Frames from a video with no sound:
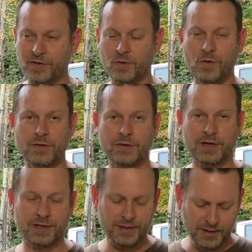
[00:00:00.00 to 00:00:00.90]
you're
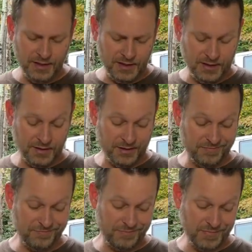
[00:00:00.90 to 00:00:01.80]
wondering, you know,
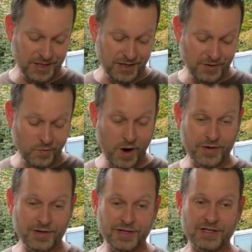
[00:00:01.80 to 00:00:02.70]
why
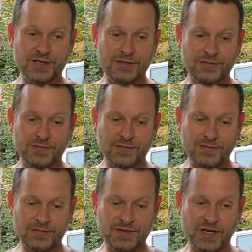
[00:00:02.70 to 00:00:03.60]
are these
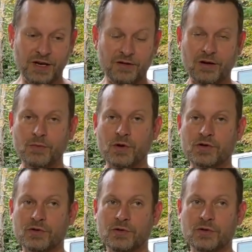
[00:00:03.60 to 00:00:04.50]
standard
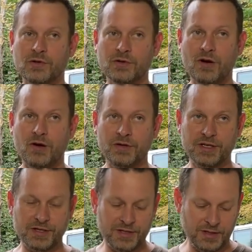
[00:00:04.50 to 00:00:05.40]
commercial
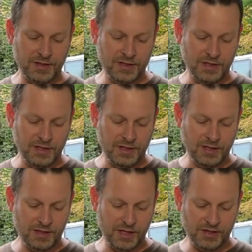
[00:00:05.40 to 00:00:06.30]
colonies
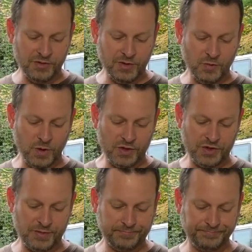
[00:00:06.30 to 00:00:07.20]
not doing
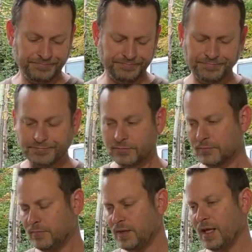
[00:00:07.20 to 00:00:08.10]
worse.
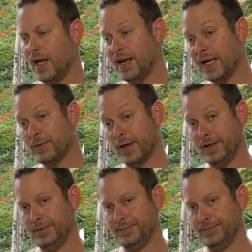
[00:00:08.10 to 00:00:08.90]
At any rate,